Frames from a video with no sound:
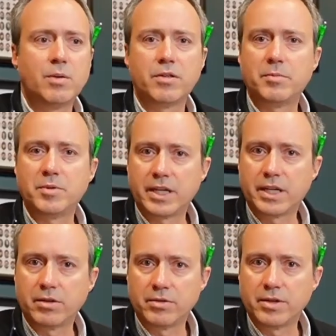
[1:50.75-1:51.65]
are there
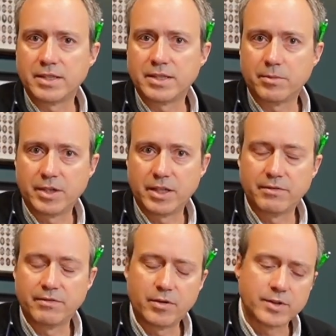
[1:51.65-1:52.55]
particular nuts that we need
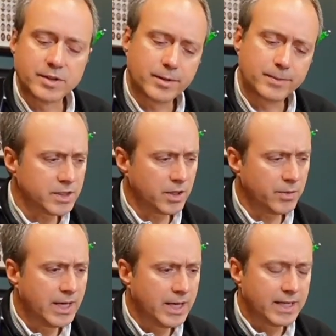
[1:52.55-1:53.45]
to focus on?
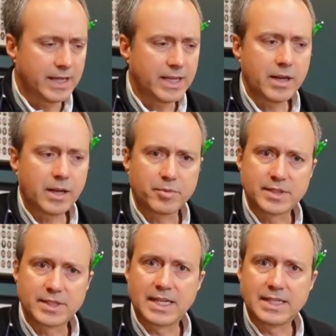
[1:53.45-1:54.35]
So getting a
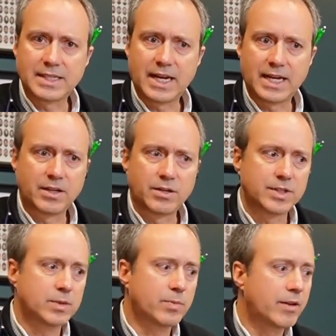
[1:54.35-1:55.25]
precise
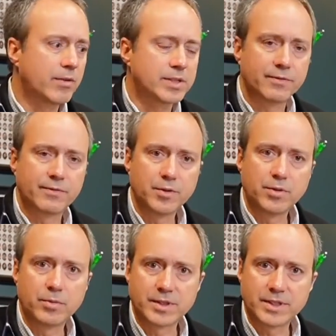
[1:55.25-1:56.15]
diagnosis, whether it's a
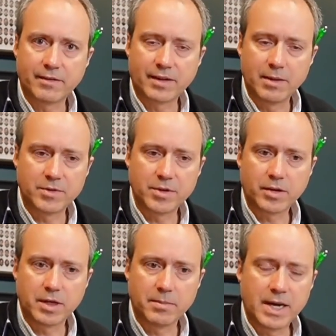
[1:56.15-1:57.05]
food, which I keep
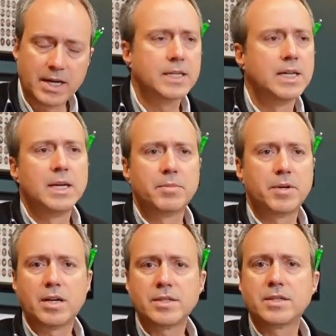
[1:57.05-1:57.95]
talking about, but
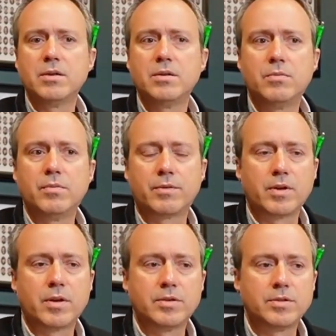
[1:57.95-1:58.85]
also with
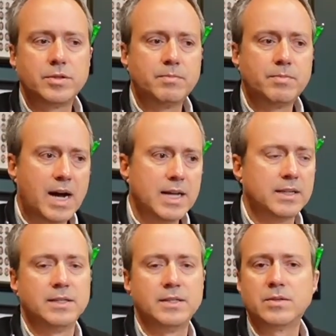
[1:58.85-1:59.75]
regard to
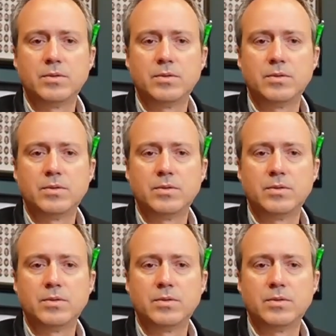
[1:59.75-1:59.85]
pollens